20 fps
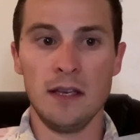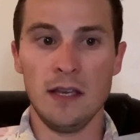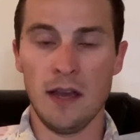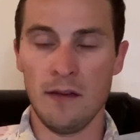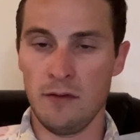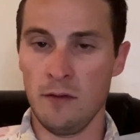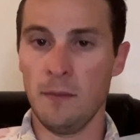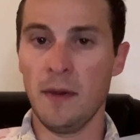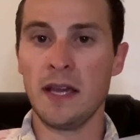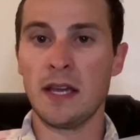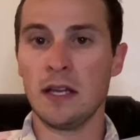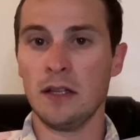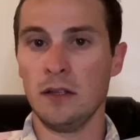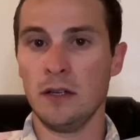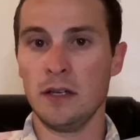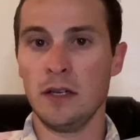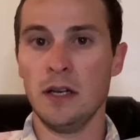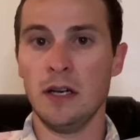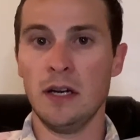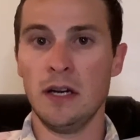if you make it
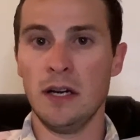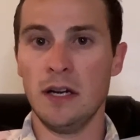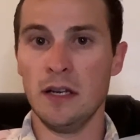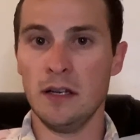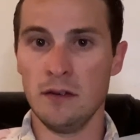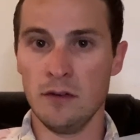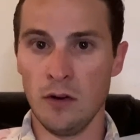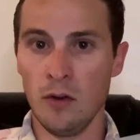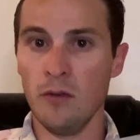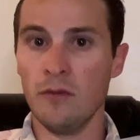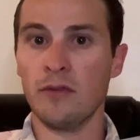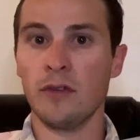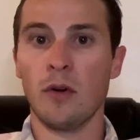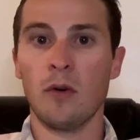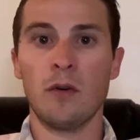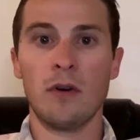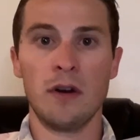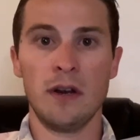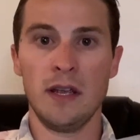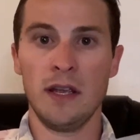look good, new
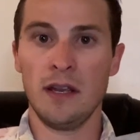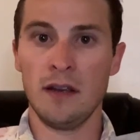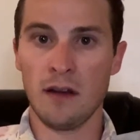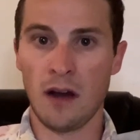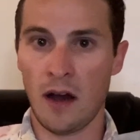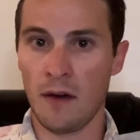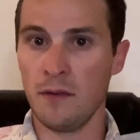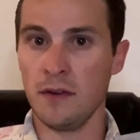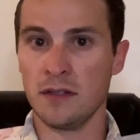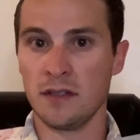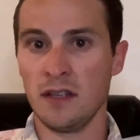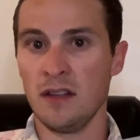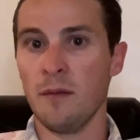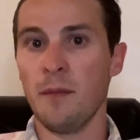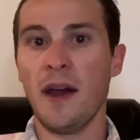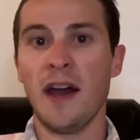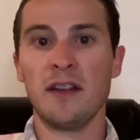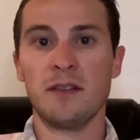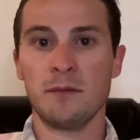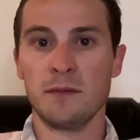flooring, obviously the
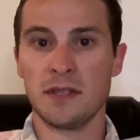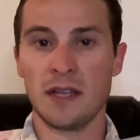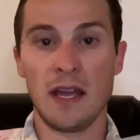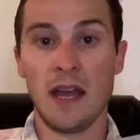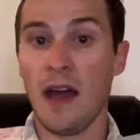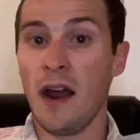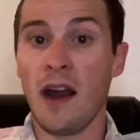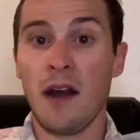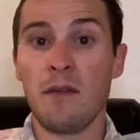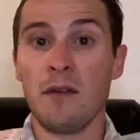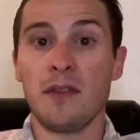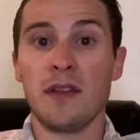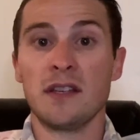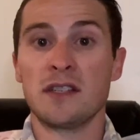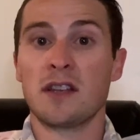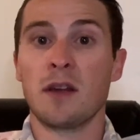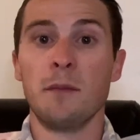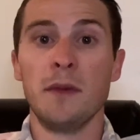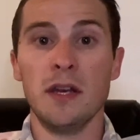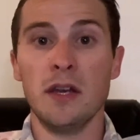bathrooms,
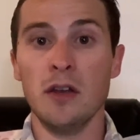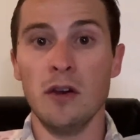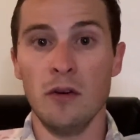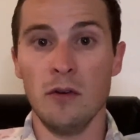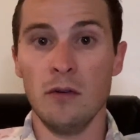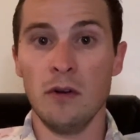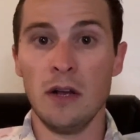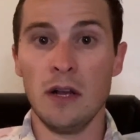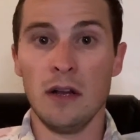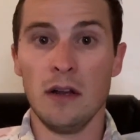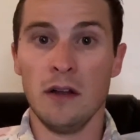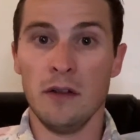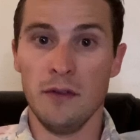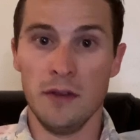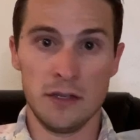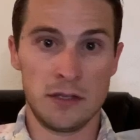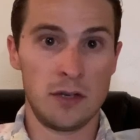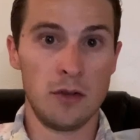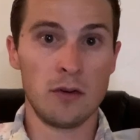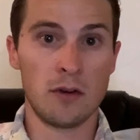everything's going to be new.
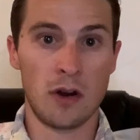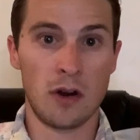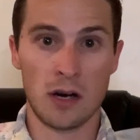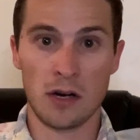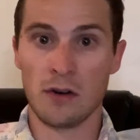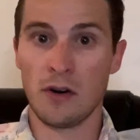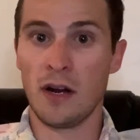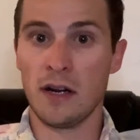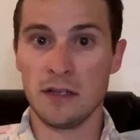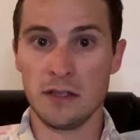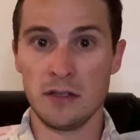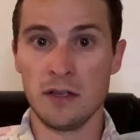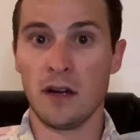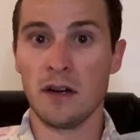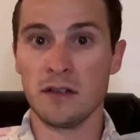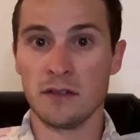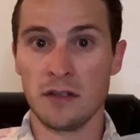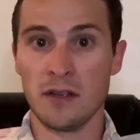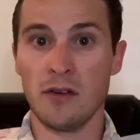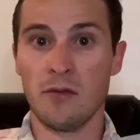This 2-car garage is
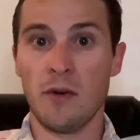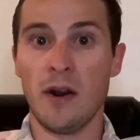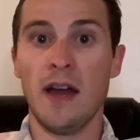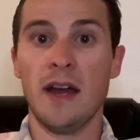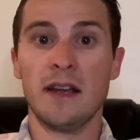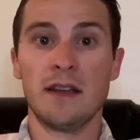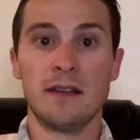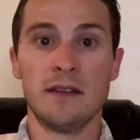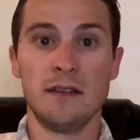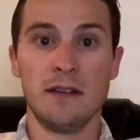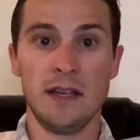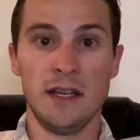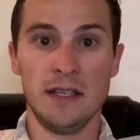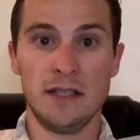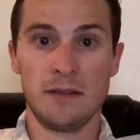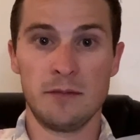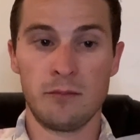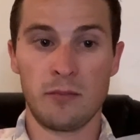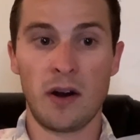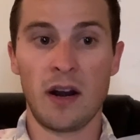honestly a wreck.
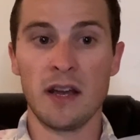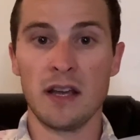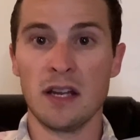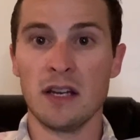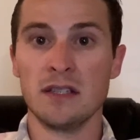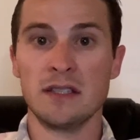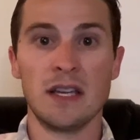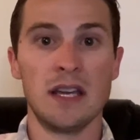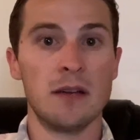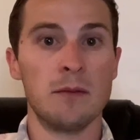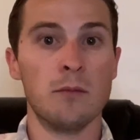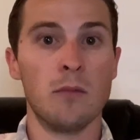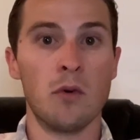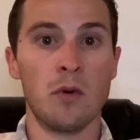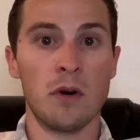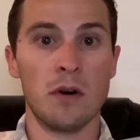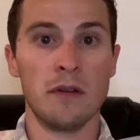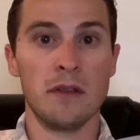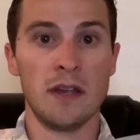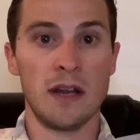It's probably going to take
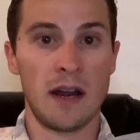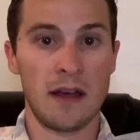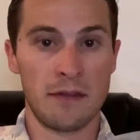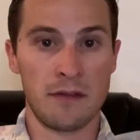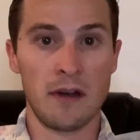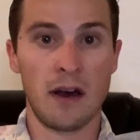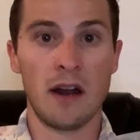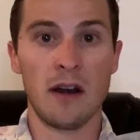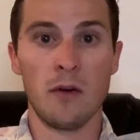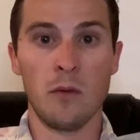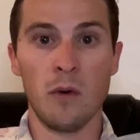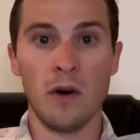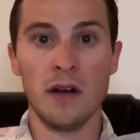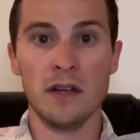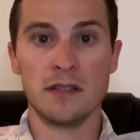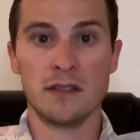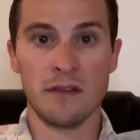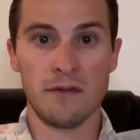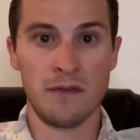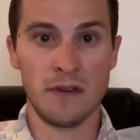more than I thought it
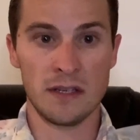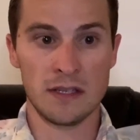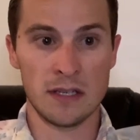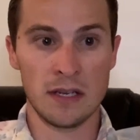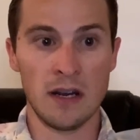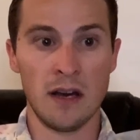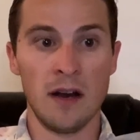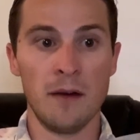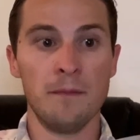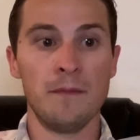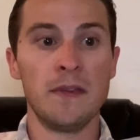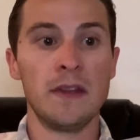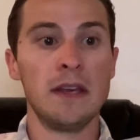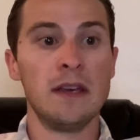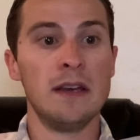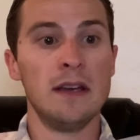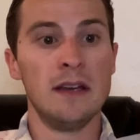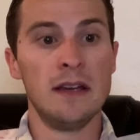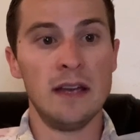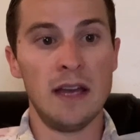was to fix it up.
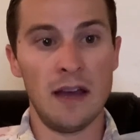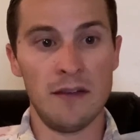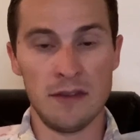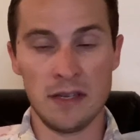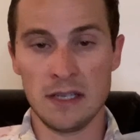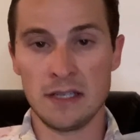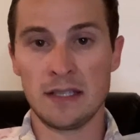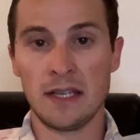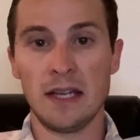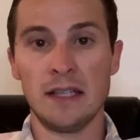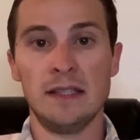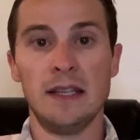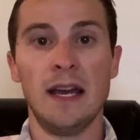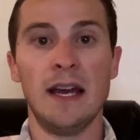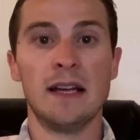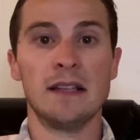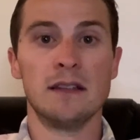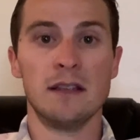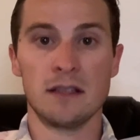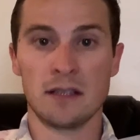Having said
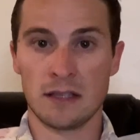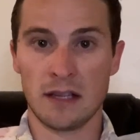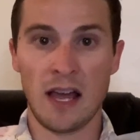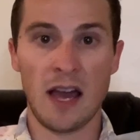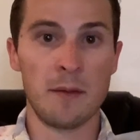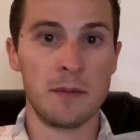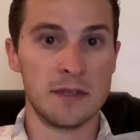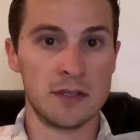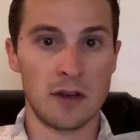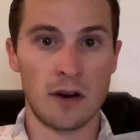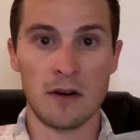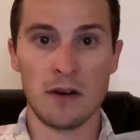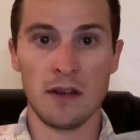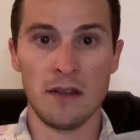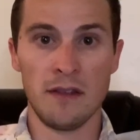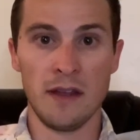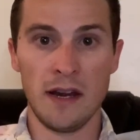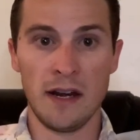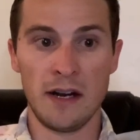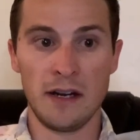that, the slab is already
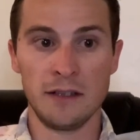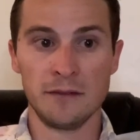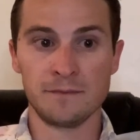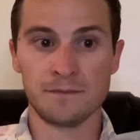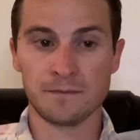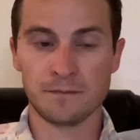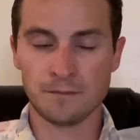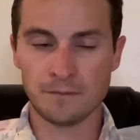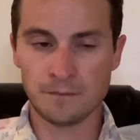there,